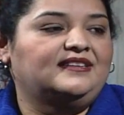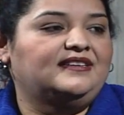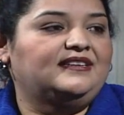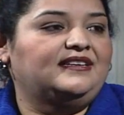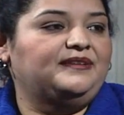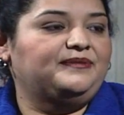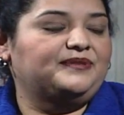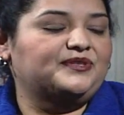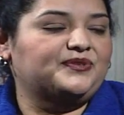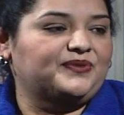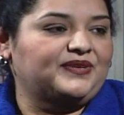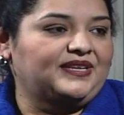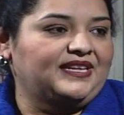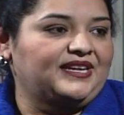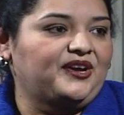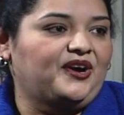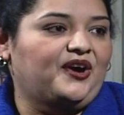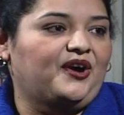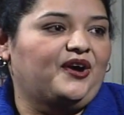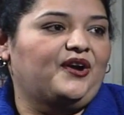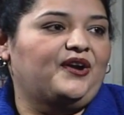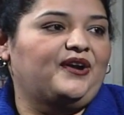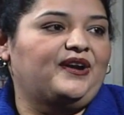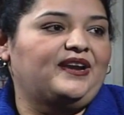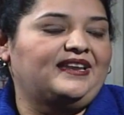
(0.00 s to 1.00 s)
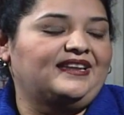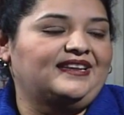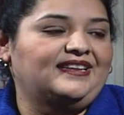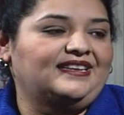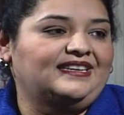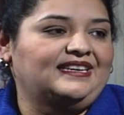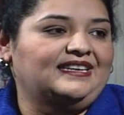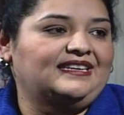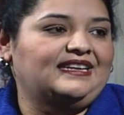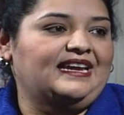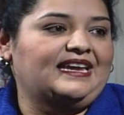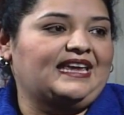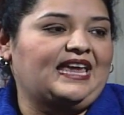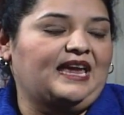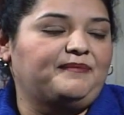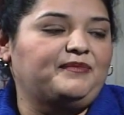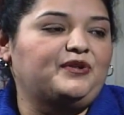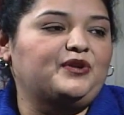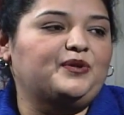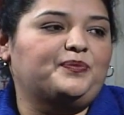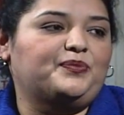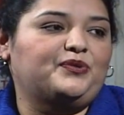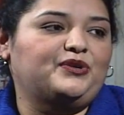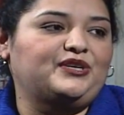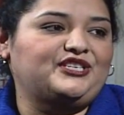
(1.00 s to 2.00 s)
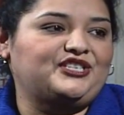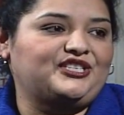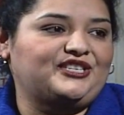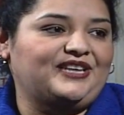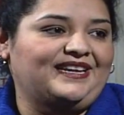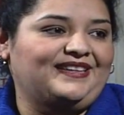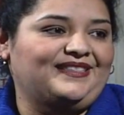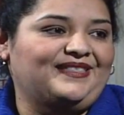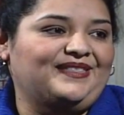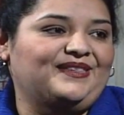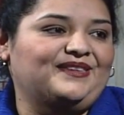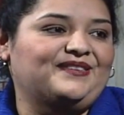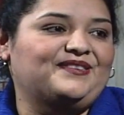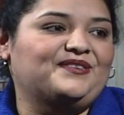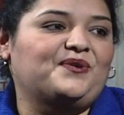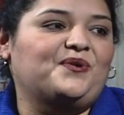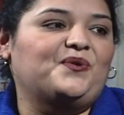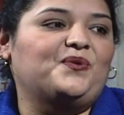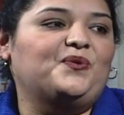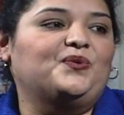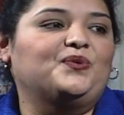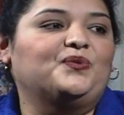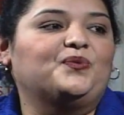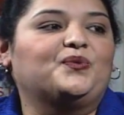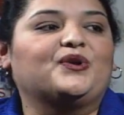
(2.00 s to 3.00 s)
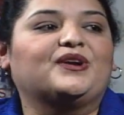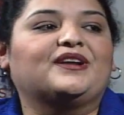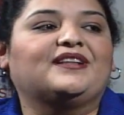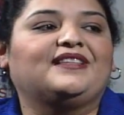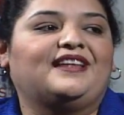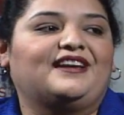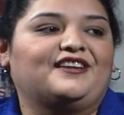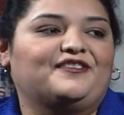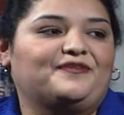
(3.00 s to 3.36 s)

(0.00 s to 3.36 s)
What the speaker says: It was really hard, and I came to appreciate this whole work-life